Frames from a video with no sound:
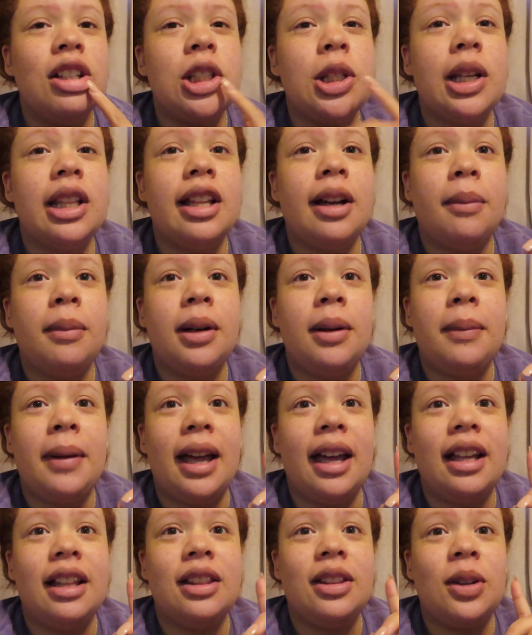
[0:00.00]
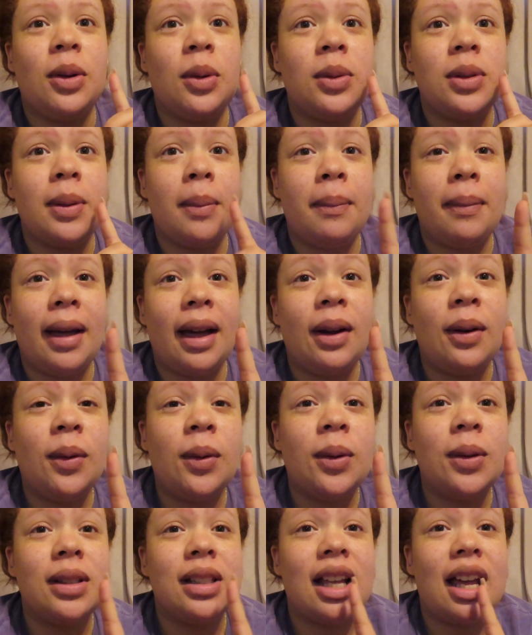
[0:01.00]
So I think I'm gonna make those
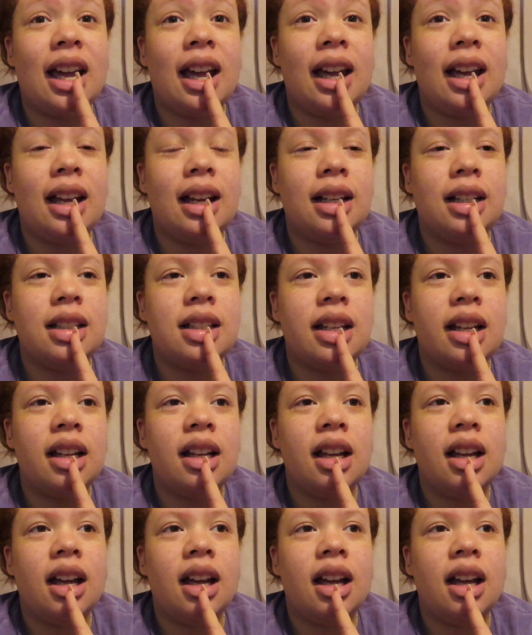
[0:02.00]
bagels and